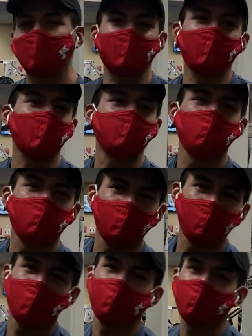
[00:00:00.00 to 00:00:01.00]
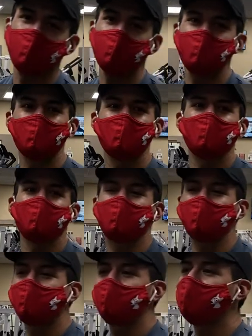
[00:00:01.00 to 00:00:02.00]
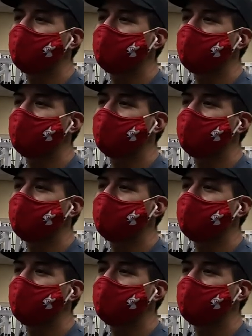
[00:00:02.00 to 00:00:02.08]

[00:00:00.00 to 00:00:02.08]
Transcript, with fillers: got basketball shoulders, bro? I gotta put them